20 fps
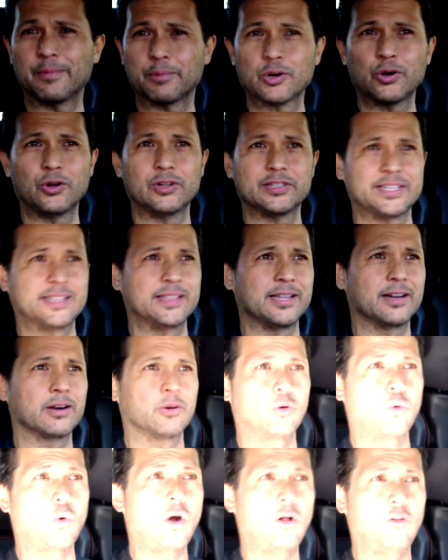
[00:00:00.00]
up girls and
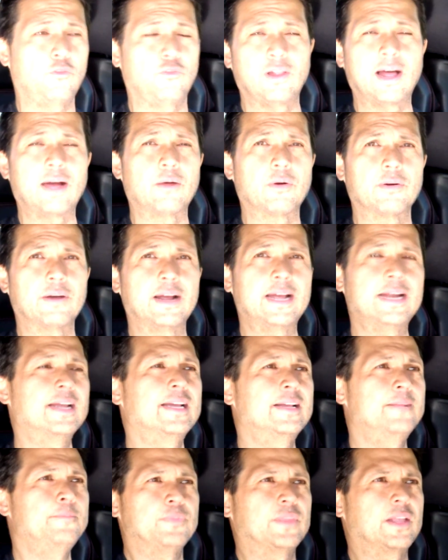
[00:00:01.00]
they're a wallflower, right?
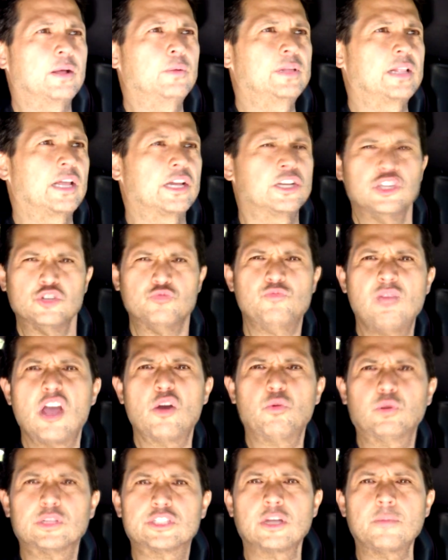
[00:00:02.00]
They'll be like,
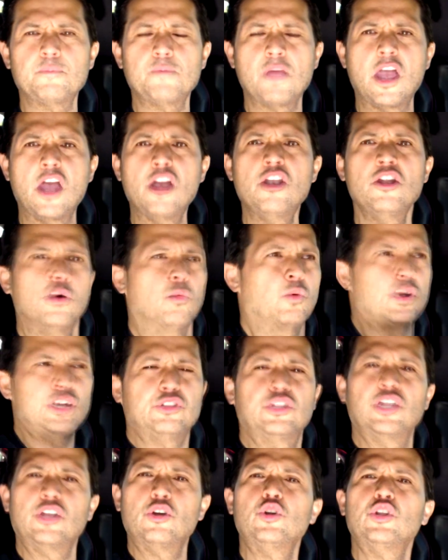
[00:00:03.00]
man, what's up, man? Who do
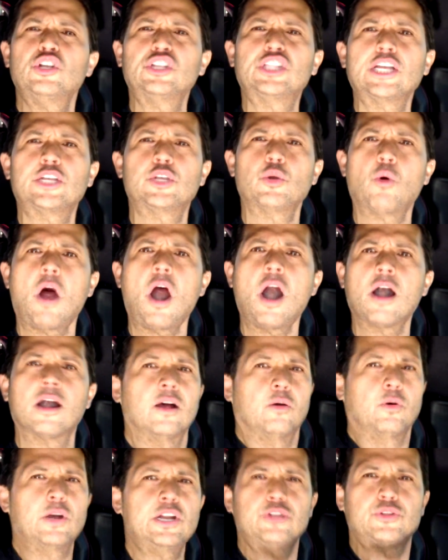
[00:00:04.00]
you think you are?
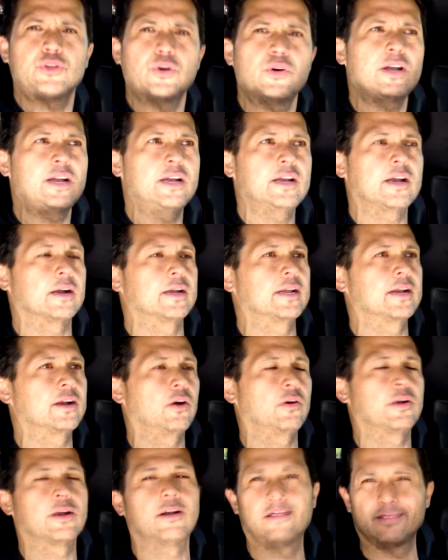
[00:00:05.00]
What are you doing in here? You
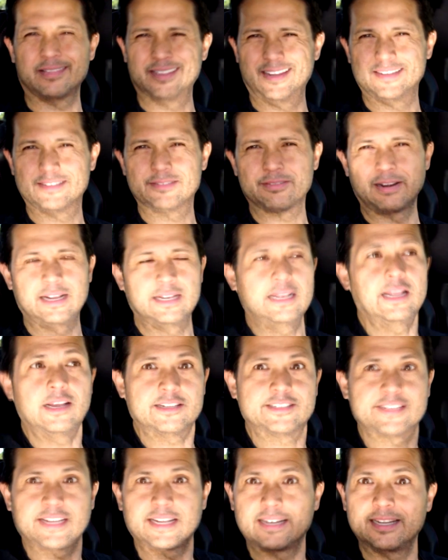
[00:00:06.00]
know, and all this, right?
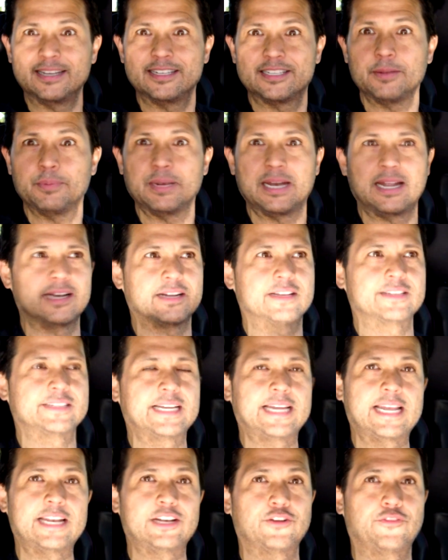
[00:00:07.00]
It's like intimidating because
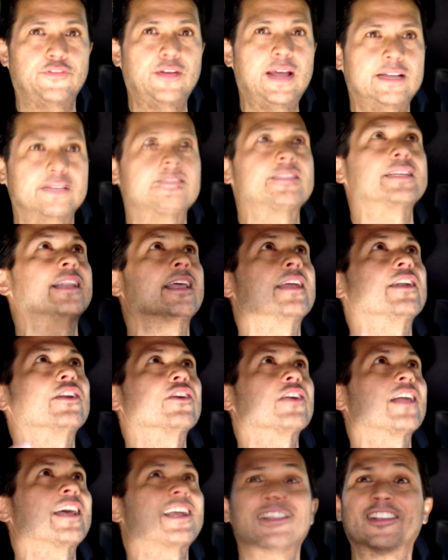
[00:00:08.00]
they get in your face, and then
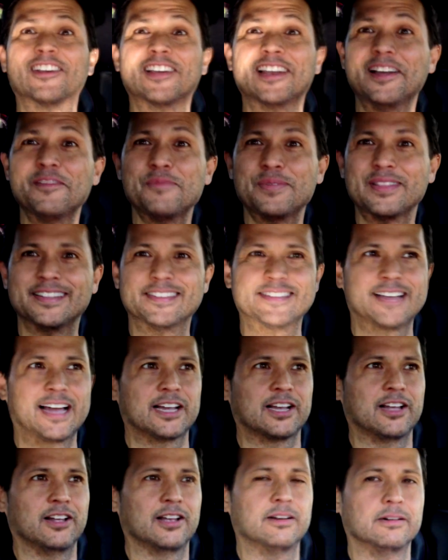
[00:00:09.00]
you're like looking up at this
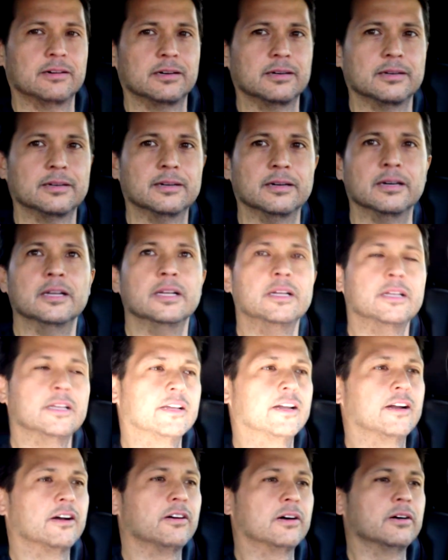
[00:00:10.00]
guy going, oh,
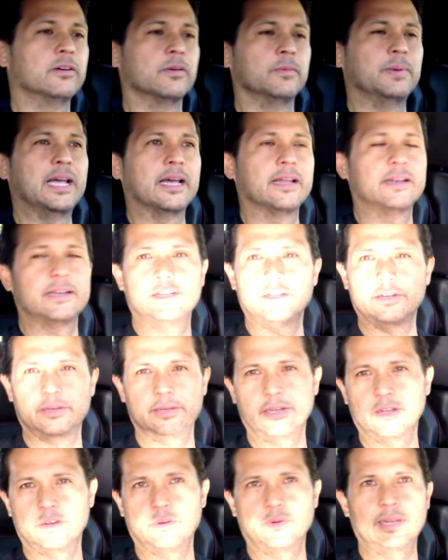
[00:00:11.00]
you know, oh man, you
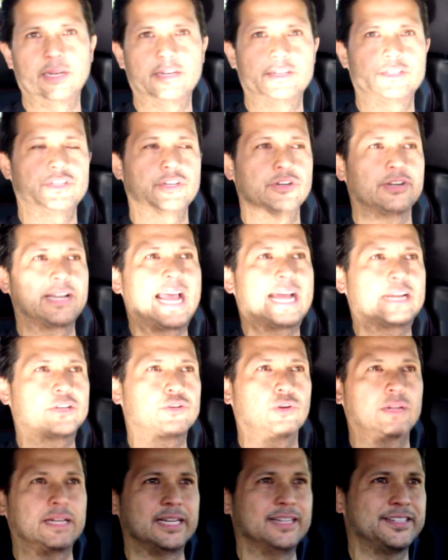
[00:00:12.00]
know, and it's your
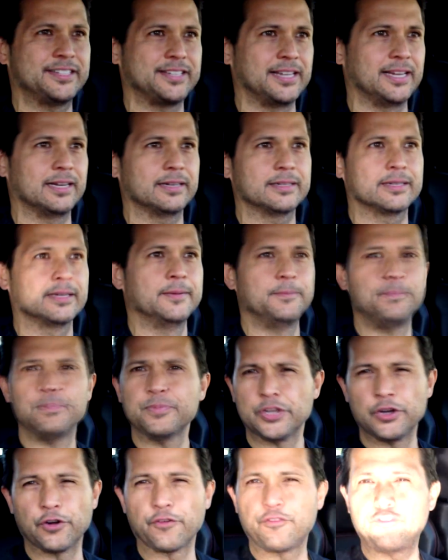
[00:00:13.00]
natural instinct,
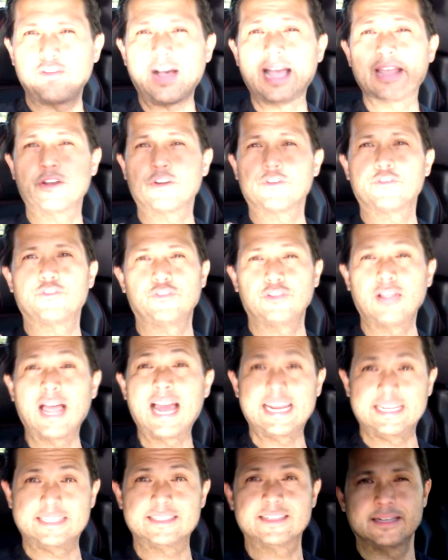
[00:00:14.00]
your fight or
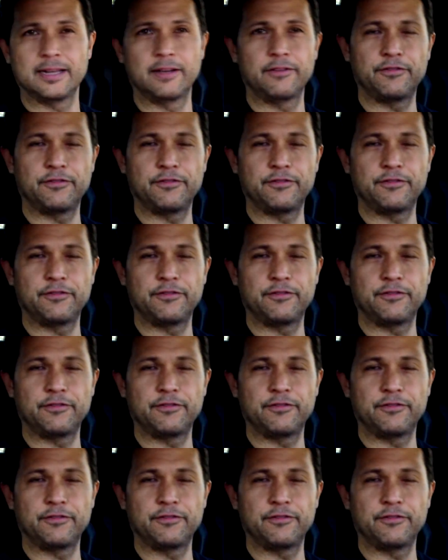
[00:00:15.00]
flight